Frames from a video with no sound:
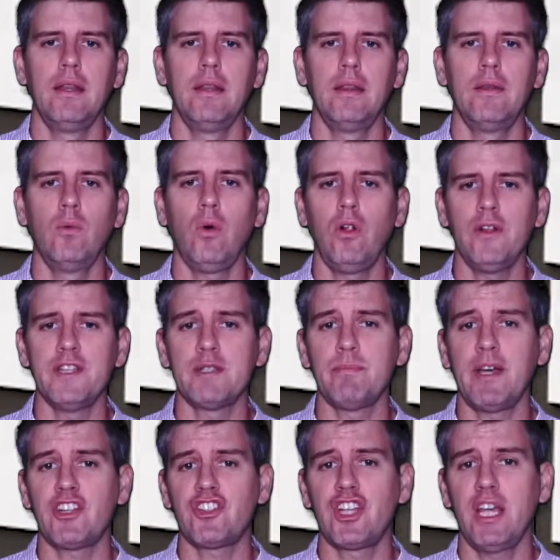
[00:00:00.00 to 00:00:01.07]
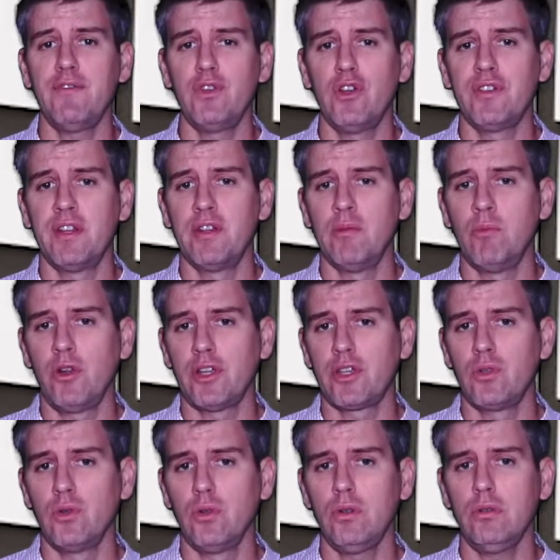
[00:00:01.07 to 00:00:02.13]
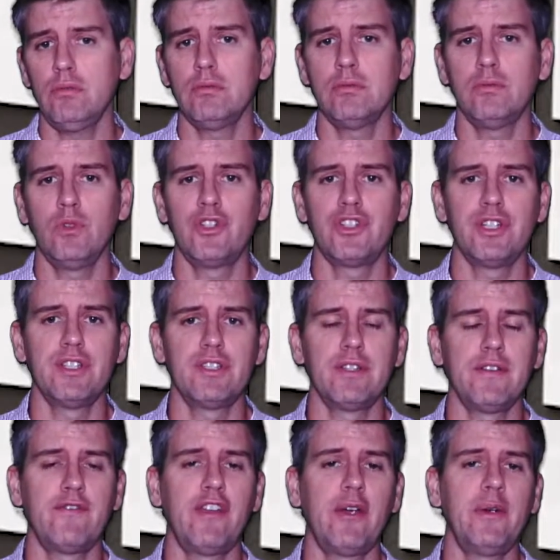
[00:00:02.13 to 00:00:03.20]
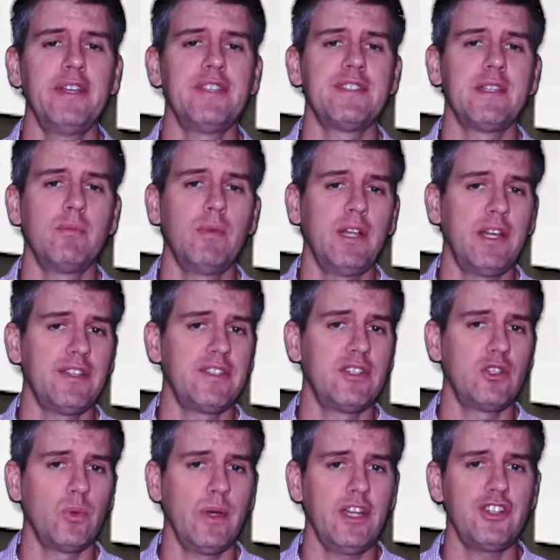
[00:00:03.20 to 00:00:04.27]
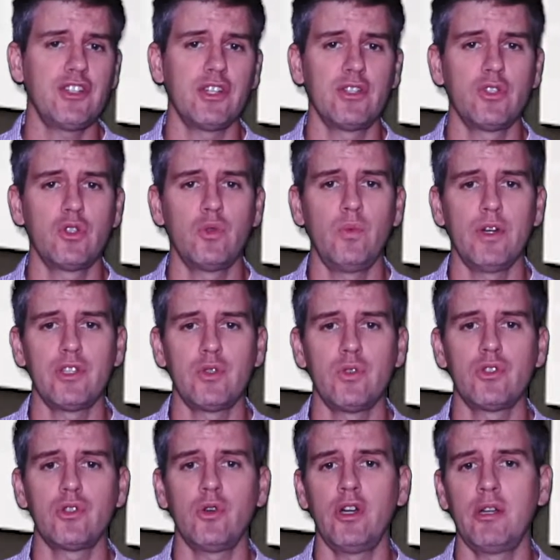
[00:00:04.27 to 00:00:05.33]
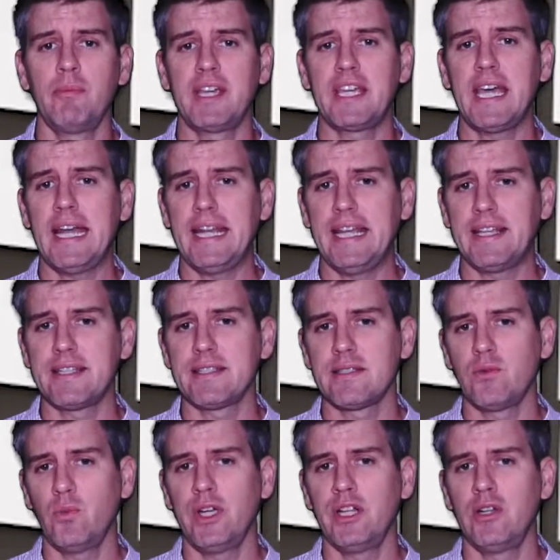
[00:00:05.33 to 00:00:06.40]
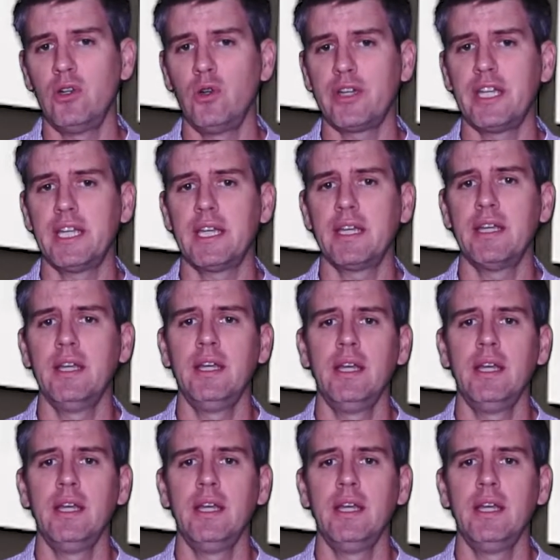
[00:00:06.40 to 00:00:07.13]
The wall is much heavier than the molecule, which is a very similar situation to what you saw in mechanics when looking